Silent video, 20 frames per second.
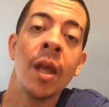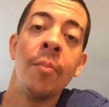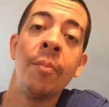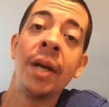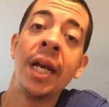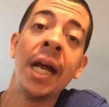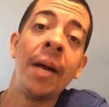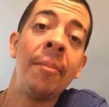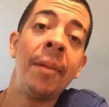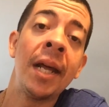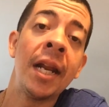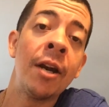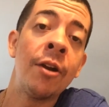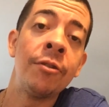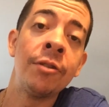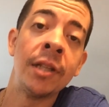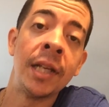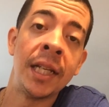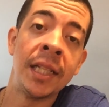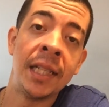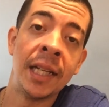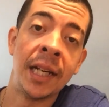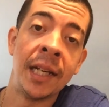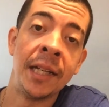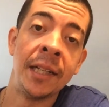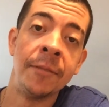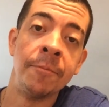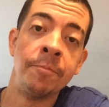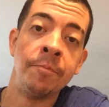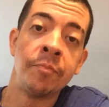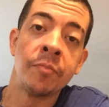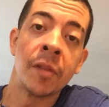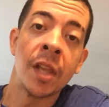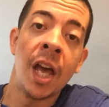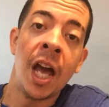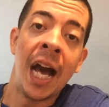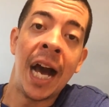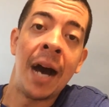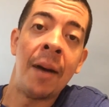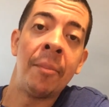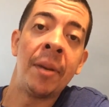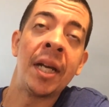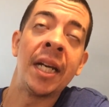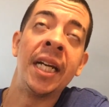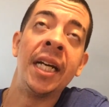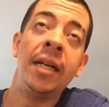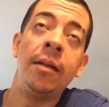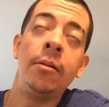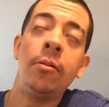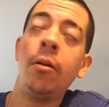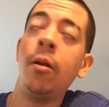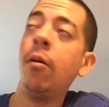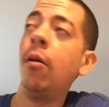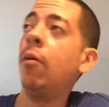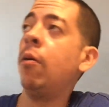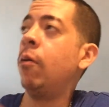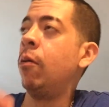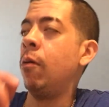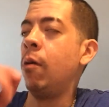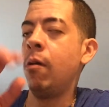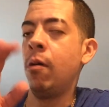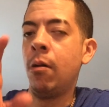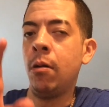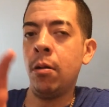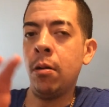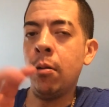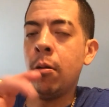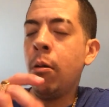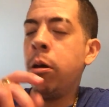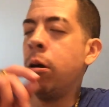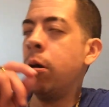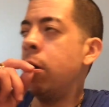But I'm not on that diet. I'm on that.